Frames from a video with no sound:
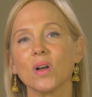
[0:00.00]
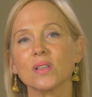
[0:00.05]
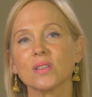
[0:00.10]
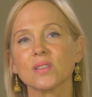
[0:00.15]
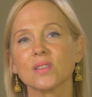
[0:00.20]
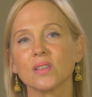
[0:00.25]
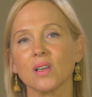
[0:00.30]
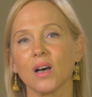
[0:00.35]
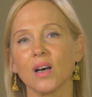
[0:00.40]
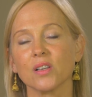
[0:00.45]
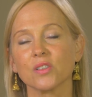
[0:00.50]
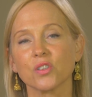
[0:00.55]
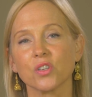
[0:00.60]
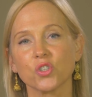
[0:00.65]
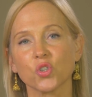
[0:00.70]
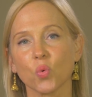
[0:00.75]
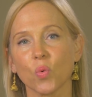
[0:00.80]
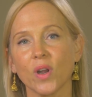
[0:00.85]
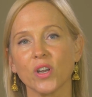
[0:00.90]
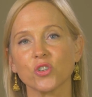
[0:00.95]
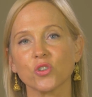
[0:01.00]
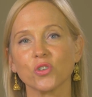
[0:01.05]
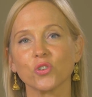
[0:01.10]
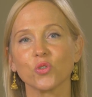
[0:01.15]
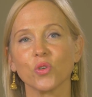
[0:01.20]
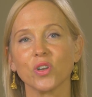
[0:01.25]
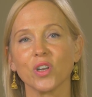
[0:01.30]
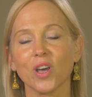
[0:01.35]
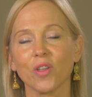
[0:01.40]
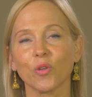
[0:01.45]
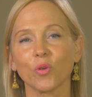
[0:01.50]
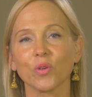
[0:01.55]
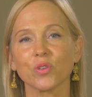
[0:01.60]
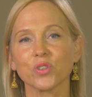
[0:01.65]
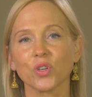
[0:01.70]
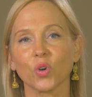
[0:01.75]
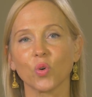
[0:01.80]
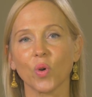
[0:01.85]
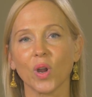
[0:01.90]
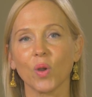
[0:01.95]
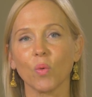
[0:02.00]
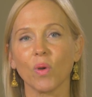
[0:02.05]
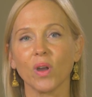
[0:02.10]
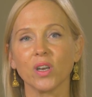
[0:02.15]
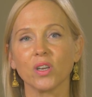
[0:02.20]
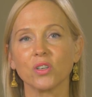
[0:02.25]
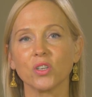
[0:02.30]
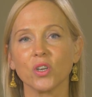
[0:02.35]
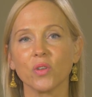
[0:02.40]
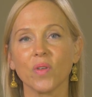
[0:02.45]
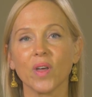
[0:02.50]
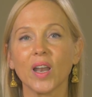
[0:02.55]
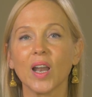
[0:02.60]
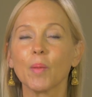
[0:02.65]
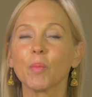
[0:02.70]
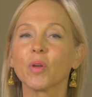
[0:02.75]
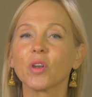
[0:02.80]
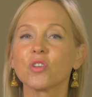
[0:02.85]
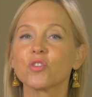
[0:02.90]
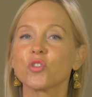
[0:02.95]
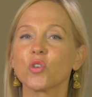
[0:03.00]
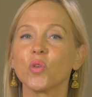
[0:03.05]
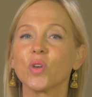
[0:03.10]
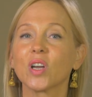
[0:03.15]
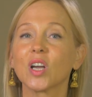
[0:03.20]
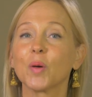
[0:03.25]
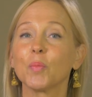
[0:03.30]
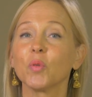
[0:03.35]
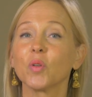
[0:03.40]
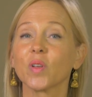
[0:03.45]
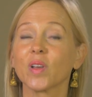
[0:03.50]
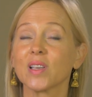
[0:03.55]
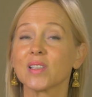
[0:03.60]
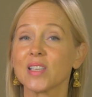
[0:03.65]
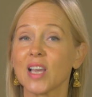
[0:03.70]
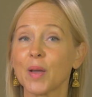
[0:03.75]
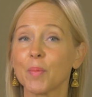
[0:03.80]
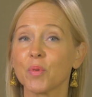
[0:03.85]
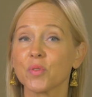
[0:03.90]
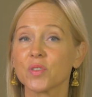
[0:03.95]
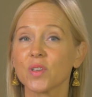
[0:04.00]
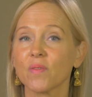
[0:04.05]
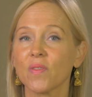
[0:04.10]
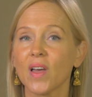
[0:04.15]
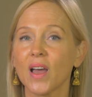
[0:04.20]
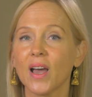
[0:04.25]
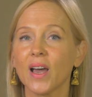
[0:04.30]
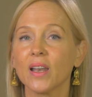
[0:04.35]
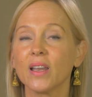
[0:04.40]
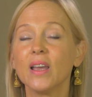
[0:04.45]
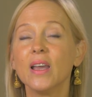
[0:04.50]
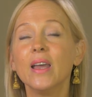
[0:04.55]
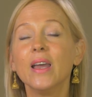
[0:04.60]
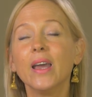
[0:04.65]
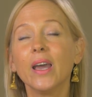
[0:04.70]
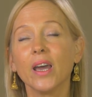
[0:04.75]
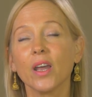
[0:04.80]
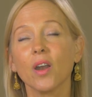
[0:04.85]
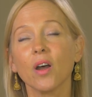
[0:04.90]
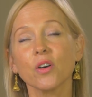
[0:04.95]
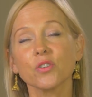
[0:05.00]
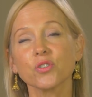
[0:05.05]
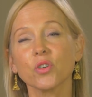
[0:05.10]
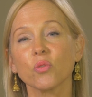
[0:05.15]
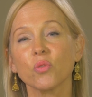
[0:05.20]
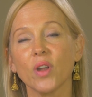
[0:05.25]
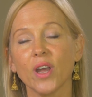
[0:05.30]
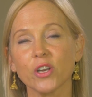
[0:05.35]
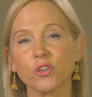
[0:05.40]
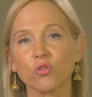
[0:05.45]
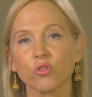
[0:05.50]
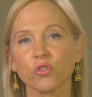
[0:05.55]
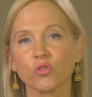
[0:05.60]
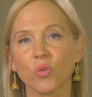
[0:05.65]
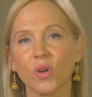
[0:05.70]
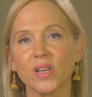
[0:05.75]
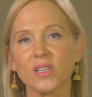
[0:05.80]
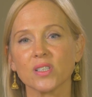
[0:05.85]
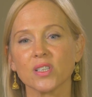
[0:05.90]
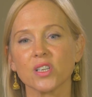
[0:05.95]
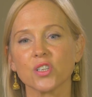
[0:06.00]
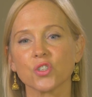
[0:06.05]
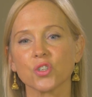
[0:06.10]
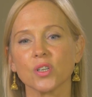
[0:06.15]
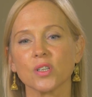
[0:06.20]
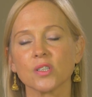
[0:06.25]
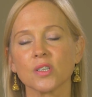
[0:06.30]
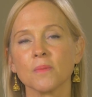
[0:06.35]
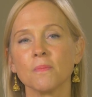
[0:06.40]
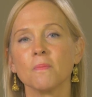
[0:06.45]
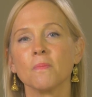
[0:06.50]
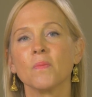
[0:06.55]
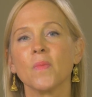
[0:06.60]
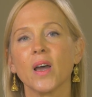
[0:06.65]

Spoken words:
one situation to another is a great way to do that. I'm going to show you a couple examples of that, and also natural transitions.